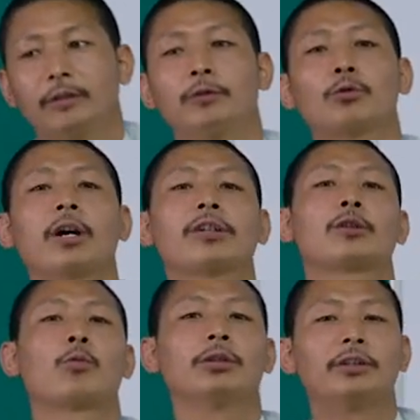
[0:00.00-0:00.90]
If you
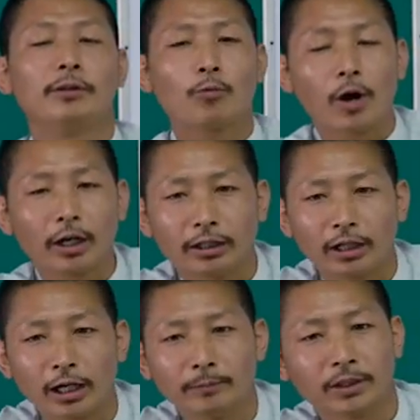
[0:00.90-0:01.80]
guys are wondering why
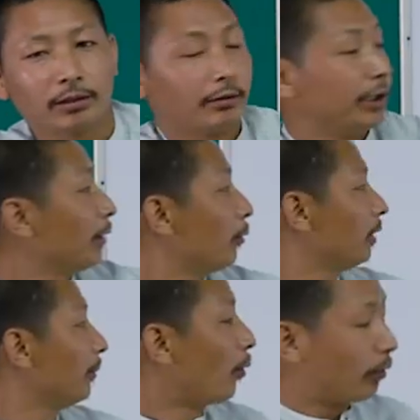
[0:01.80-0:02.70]
I'm not writing
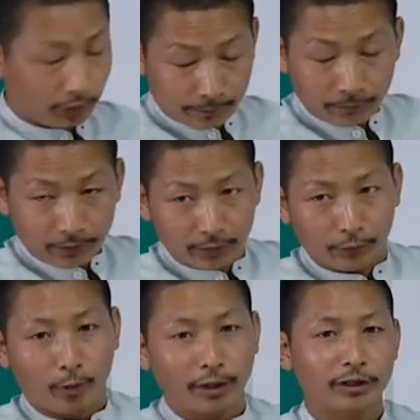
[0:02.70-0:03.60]
on the board,
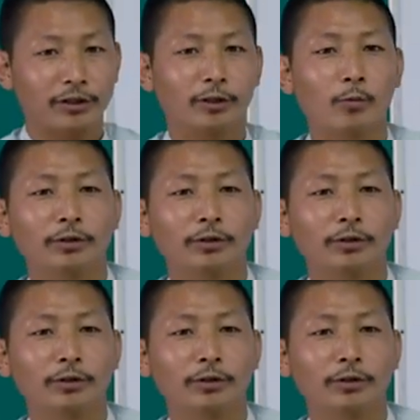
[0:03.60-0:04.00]
if you guys are still